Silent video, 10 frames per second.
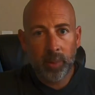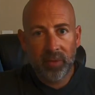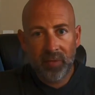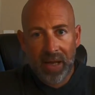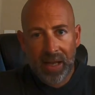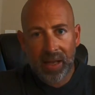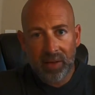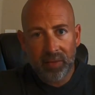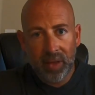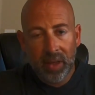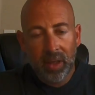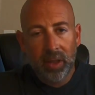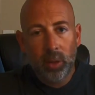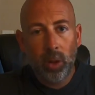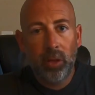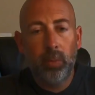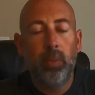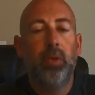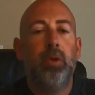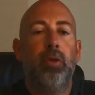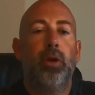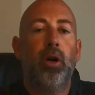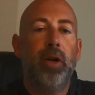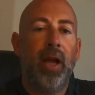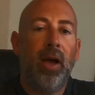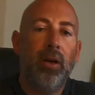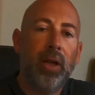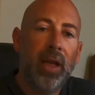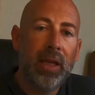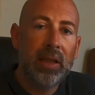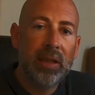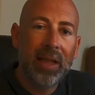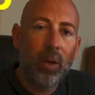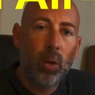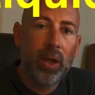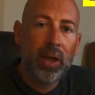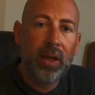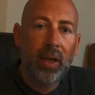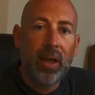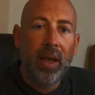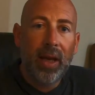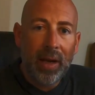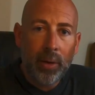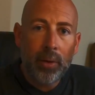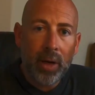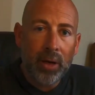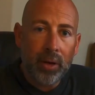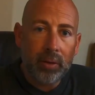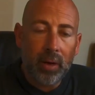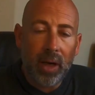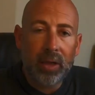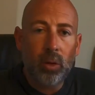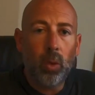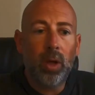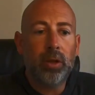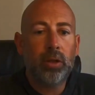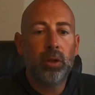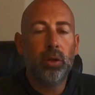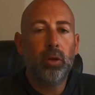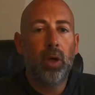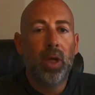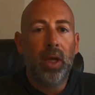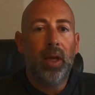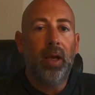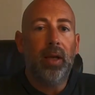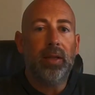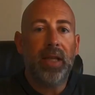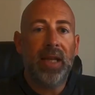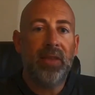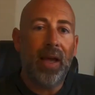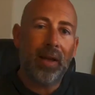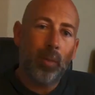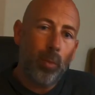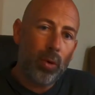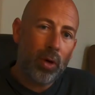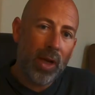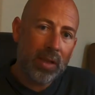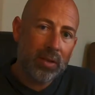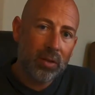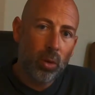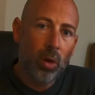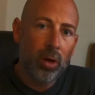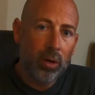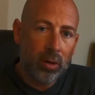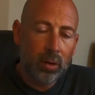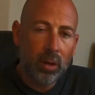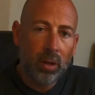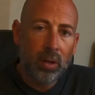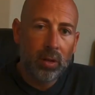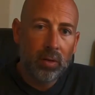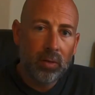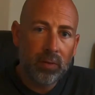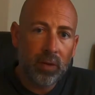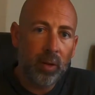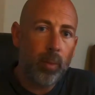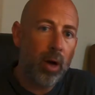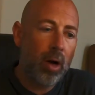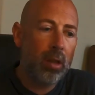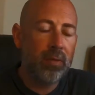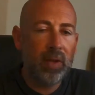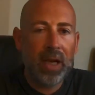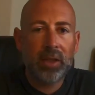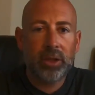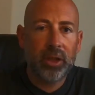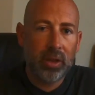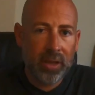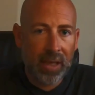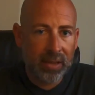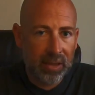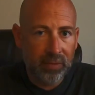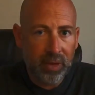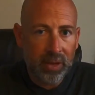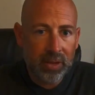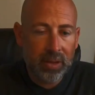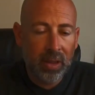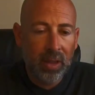5, you want to throw down a liquid aerator, right? You want to take that compressed soil from all of last year's activities,